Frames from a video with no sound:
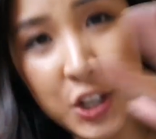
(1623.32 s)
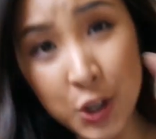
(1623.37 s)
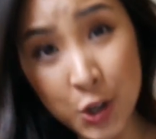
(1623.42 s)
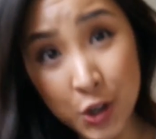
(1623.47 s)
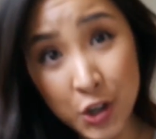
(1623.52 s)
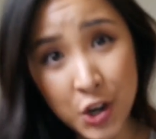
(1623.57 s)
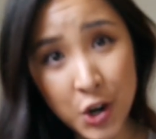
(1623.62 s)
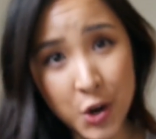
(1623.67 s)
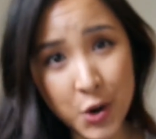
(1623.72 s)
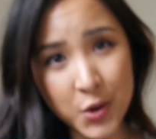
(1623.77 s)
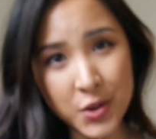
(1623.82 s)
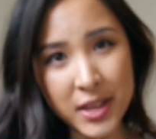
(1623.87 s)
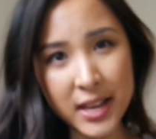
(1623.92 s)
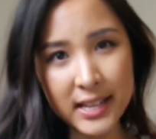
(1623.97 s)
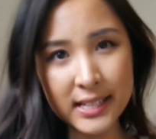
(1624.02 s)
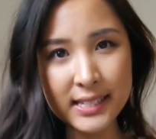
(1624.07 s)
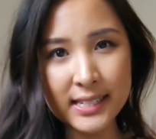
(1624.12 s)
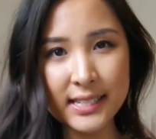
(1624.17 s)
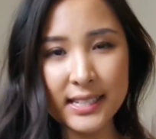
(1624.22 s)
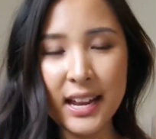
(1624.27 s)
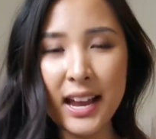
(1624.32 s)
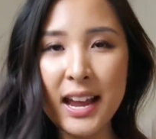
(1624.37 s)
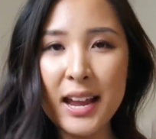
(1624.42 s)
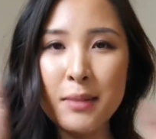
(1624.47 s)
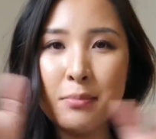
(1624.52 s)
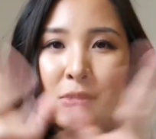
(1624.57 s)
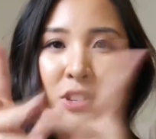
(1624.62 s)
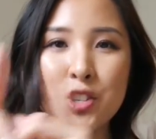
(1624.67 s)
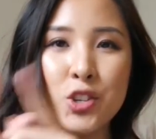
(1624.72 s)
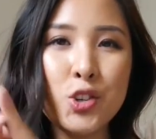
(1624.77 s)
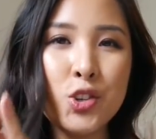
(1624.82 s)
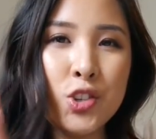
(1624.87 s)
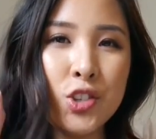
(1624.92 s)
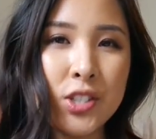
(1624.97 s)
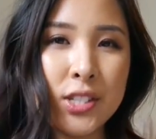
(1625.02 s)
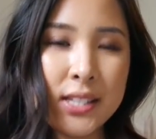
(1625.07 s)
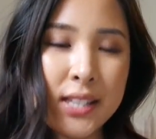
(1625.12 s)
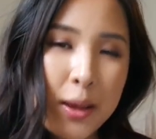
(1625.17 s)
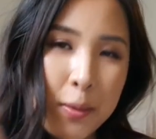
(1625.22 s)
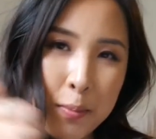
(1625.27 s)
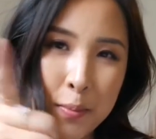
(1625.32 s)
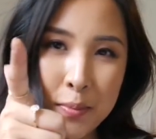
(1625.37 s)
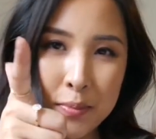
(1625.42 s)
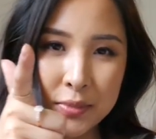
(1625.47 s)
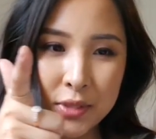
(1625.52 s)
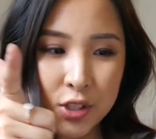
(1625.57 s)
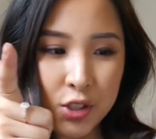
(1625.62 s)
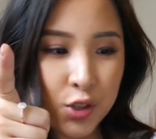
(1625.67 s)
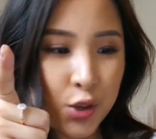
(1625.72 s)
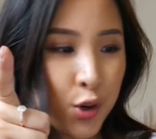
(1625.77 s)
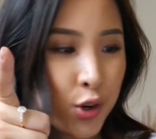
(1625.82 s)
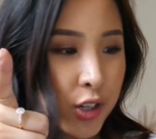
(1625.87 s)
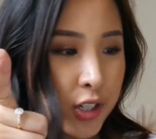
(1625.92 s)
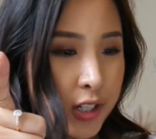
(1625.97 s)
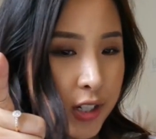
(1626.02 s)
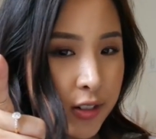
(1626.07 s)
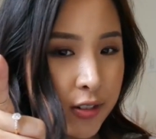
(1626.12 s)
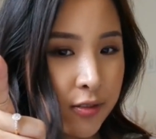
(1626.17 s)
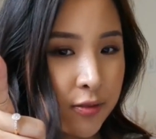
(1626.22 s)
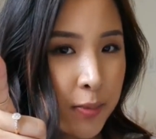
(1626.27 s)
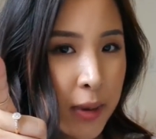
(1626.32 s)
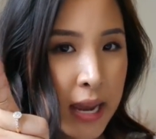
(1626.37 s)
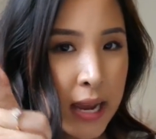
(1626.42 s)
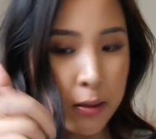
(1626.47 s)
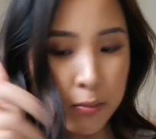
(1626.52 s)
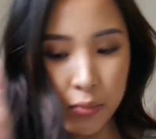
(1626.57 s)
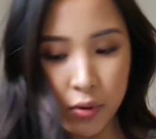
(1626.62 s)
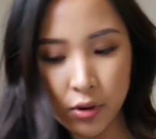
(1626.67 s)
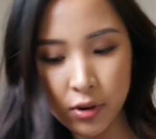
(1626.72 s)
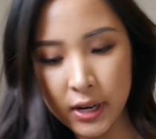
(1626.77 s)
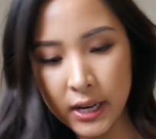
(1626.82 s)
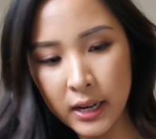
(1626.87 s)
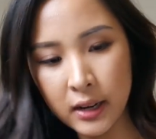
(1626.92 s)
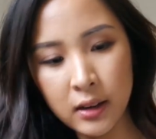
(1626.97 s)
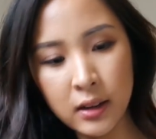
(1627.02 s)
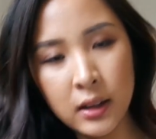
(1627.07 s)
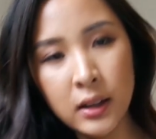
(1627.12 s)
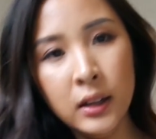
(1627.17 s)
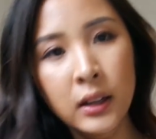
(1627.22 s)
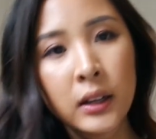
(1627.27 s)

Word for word: you know that's time to do some sort of pampering,